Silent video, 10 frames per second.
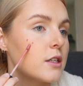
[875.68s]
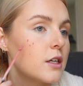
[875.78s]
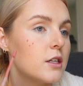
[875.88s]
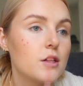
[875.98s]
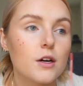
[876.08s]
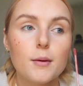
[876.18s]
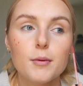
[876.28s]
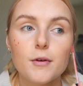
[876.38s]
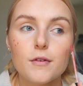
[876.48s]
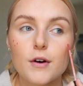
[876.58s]
I'm gonna do a
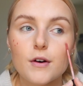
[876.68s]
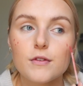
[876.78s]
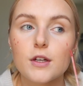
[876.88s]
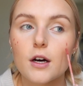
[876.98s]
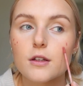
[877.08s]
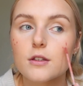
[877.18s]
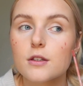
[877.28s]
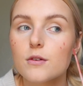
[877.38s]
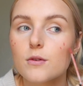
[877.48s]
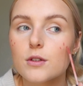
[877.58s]
couple of
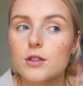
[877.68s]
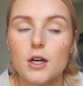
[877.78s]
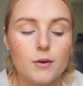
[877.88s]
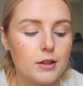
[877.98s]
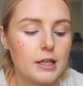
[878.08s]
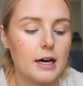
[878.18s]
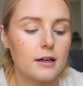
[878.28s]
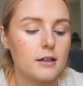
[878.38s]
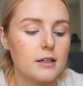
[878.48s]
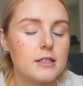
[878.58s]
dots. We'll start with
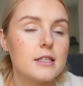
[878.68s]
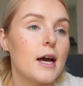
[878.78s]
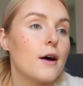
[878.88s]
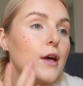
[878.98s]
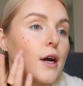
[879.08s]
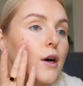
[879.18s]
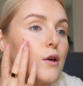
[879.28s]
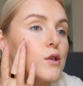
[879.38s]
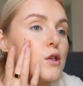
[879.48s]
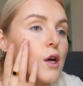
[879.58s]
that and see how that
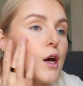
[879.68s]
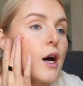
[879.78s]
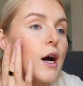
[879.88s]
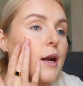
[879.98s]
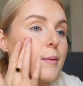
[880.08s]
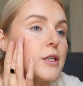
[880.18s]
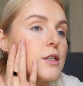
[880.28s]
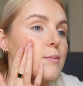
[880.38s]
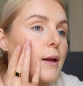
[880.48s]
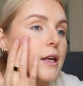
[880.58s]
goes, and I might
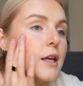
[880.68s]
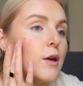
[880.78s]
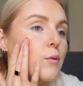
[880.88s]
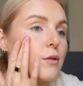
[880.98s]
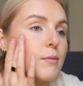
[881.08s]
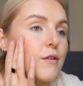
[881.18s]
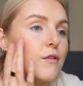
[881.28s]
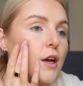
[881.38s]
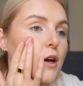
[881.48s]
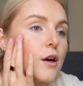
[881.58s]
just blend it in with my
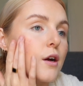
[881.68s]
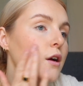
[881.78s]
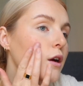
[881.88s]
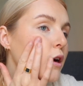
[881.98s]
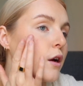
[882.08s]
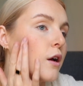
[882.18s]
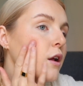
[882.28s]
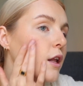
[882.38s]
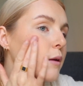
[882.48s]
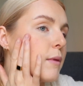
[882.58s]
finger.
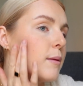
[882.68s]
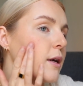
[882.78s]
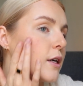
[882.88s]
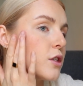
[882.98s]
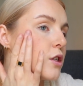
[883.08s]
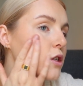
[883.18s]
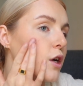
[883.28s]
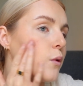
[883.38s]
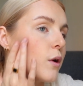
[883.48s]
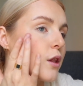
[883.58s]
Maybe I should
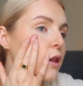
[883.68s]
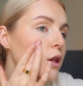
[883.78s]
go with,